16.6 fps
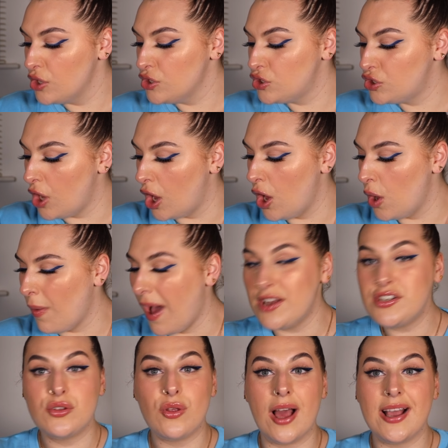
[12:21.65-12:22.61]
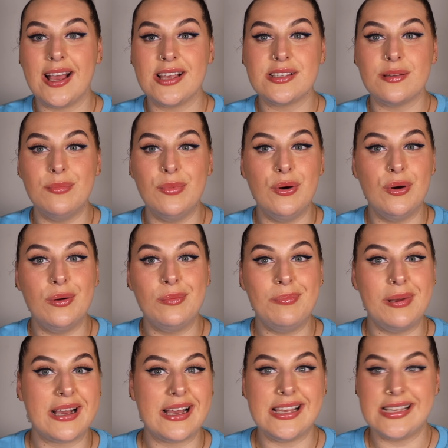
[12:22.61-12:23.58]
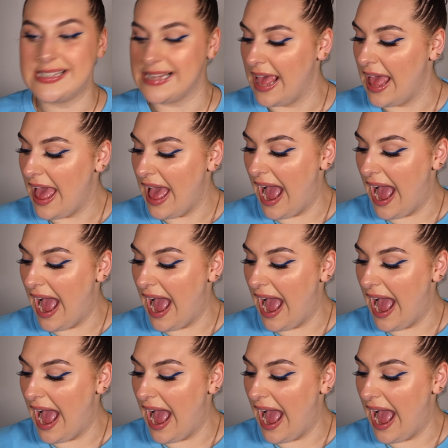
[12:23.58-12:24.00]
So I just thought I'd get some more because